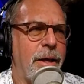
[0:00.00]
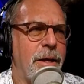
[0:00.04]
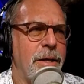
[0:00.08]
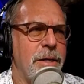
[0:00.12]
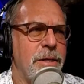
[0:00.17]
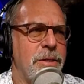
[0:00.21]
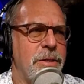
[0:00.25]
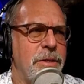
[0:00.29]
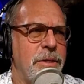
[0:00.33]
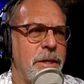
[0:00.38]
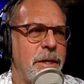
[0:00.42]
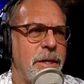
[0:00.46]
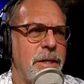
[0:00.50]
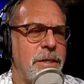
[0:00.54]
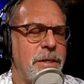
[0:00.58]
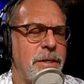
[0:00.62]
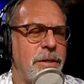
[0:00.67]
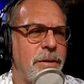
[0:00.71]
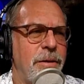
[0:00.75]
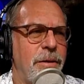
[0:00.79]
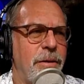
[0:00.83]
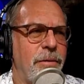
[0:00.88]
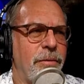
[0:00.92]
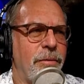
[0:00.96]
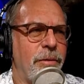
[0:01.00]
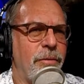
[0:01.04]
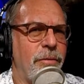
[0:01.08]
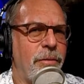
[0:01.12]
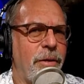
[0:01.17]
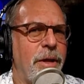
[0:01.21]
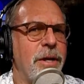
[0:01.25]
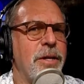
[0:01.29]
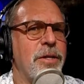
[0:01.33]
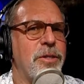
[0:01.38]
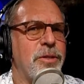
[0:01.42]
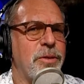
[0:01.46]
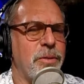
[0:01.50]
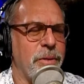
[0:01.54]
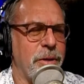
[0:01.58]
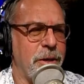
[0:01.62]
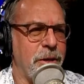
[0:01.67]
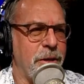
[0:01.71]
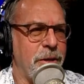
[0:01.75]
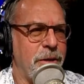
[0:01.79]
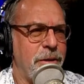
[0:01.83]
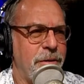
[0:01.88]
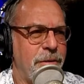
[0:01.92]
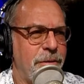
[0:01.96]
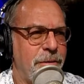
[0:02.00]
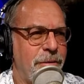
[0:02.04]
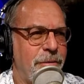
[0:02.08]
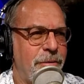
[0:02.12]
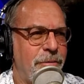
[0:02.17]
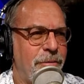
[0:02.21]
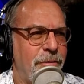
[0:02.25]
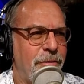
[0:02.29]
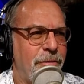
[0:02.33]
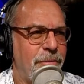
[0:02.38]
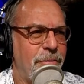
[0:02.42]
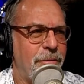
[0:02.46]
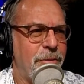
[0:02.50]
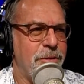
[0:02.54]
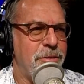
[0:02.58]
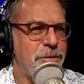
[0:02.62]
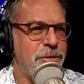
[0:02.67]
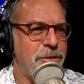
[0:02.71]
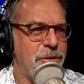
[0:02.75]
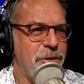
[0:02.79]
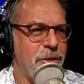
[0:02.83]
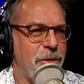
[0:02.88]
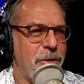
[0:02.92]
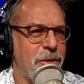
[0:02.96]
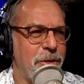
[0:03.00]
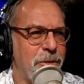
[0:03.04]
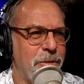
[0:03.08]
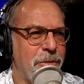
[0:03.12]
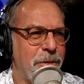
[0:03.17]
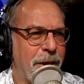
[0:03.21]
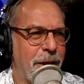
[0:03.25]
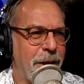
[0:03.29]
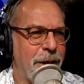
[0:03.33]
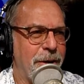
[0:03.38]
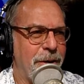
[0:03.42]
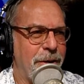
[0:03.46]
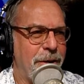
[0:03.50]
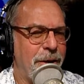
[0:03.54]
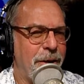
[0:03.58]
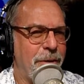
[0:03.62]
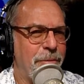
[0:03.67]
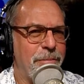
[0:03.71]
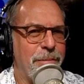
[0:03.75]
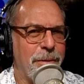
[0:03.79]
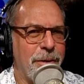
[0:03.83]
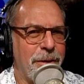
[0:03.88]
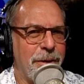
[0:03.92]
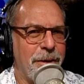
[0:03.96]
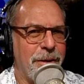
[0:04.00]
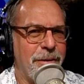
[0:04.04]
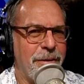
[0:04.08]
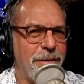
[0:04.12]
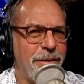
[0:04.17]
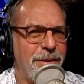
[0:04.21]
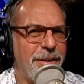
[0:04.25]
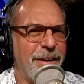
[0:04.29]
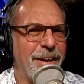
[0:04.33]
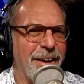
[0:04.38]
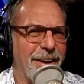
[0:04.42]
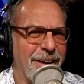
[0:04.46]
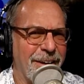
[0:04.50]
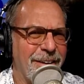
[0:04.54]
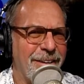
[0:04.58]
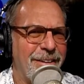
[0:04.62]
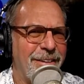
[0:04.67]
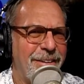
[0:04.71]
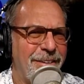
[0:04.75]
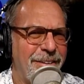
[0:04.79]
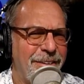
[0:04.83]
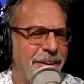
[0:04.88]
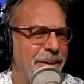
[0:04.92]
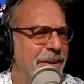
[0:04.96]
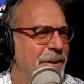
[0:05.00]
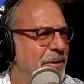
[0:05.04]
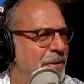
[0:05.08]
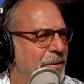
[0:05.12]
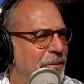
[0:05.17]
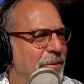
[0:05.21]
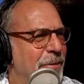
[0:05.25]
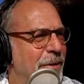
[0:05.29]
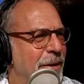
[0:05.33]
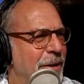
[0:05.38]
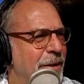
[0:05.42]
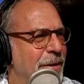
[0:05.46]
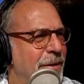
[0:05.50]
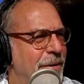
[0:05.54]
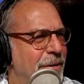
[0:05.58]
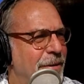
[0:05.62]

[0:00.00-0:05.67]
because history would show you that it'd be yeah yeah you're right.